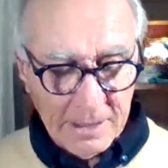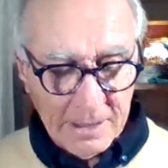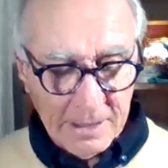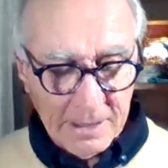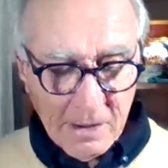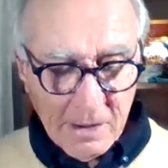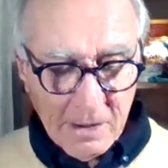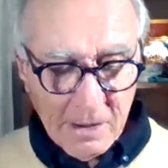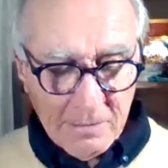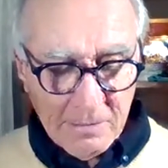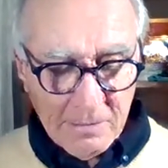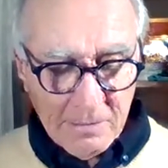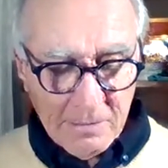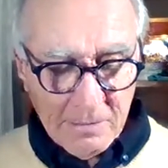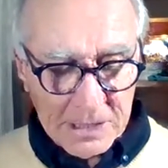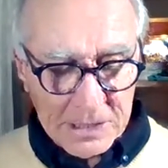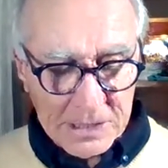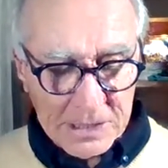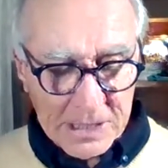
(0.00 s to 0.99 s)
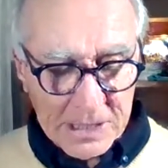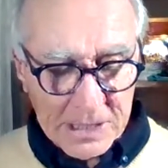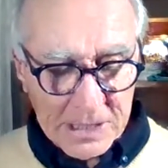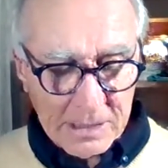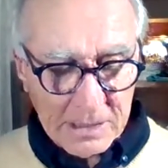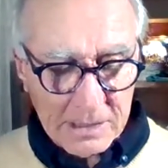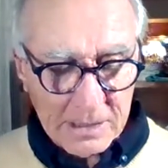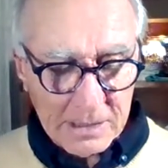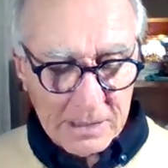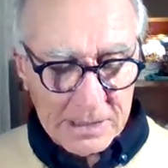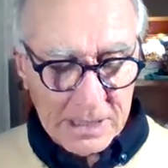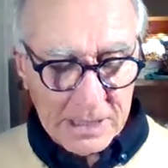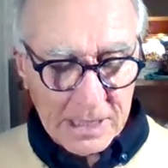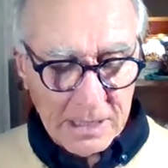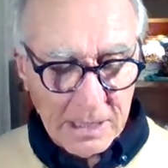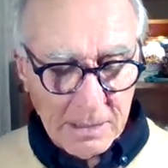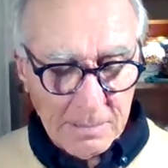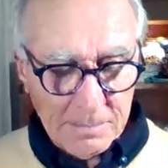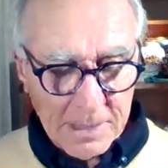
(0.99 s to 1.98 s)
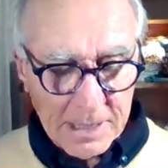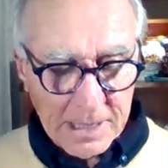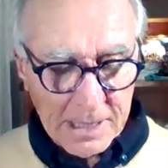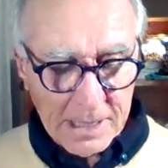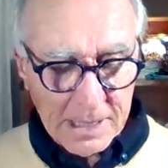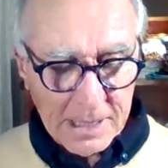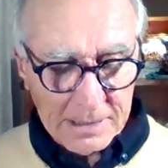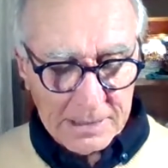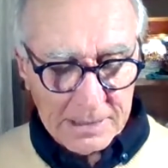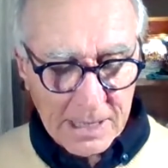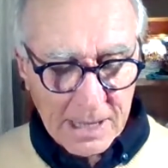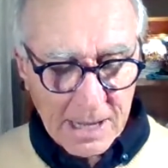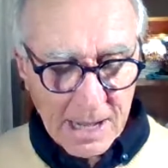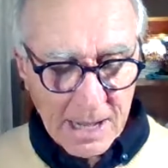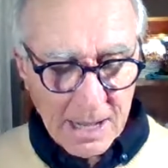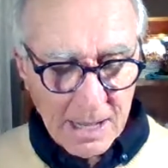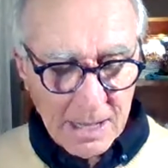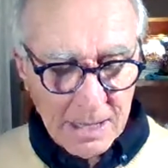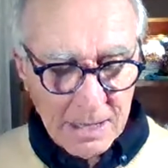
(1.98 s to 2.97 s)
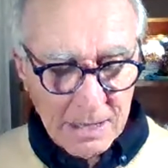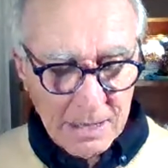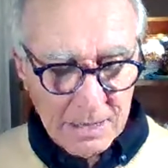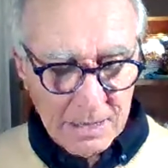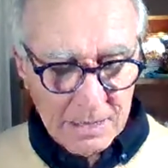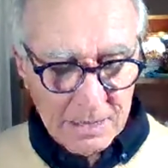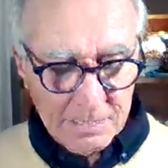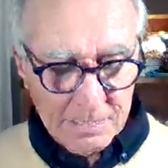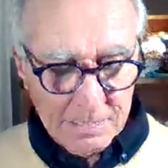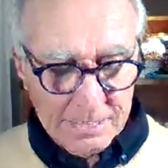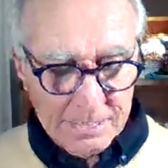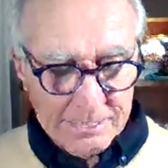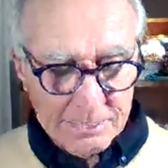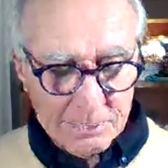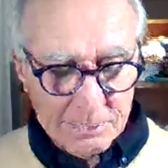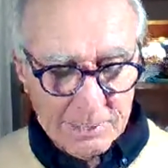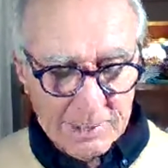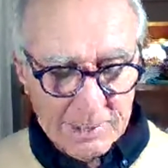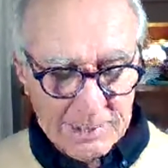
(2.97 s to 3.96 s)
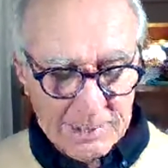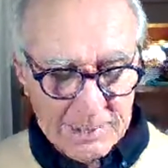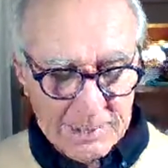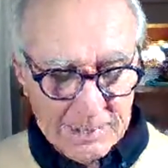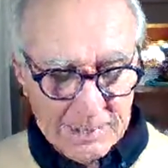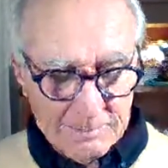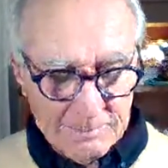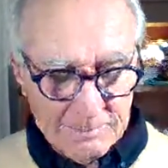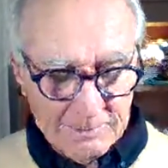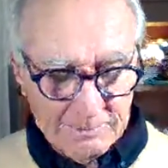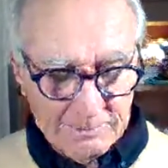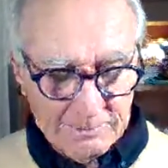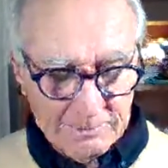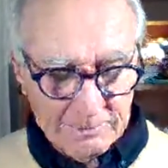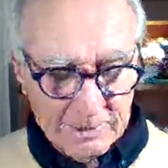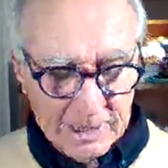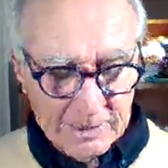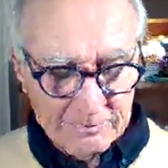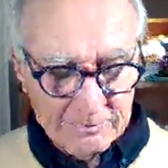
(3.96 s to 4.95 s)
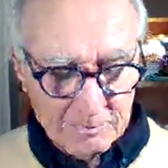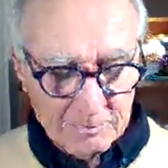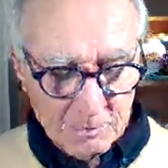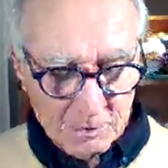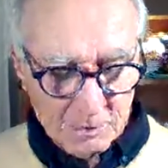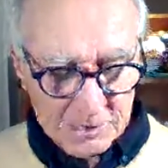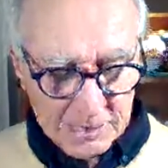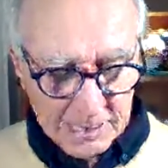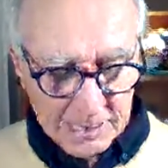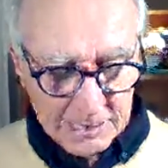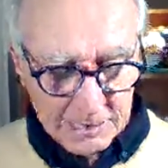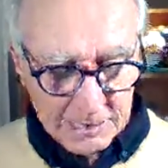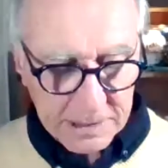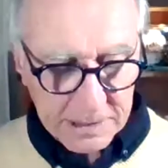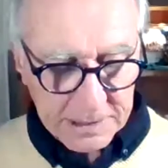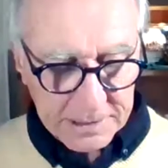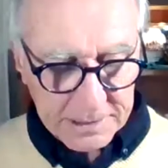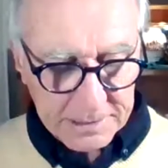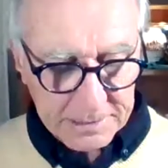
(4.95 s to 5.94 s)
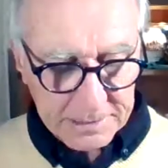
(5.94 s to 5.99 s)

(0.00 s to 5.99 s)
However many sick sentient beings there are, may they quickly be freed from all sickness.